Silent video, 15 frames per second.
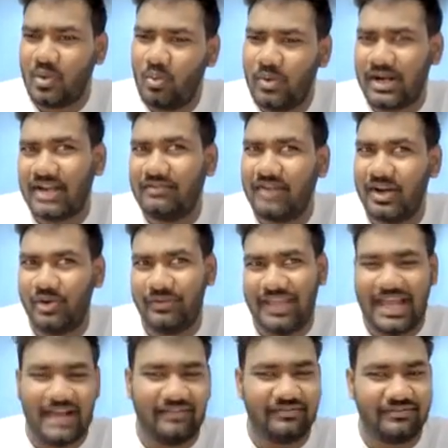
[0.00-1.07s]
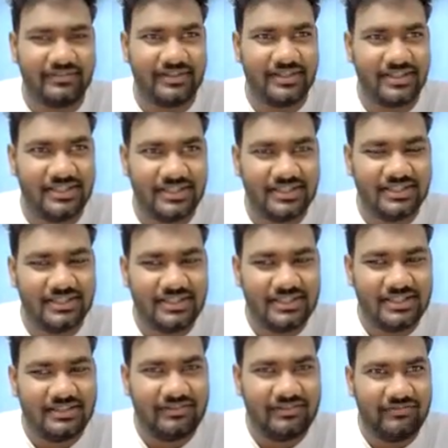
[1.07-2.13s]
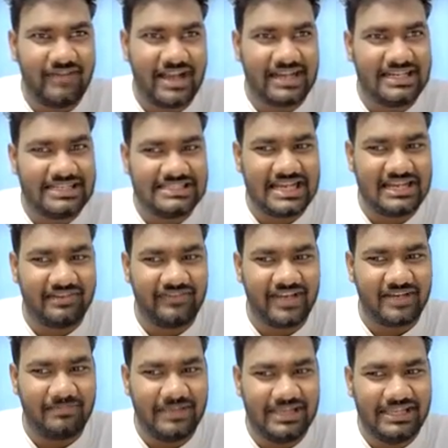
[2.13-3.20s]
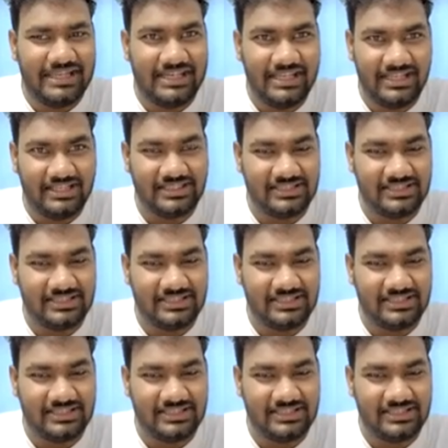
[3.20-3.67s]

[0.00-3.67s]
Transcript: What and what do we have? Factors that affect PED.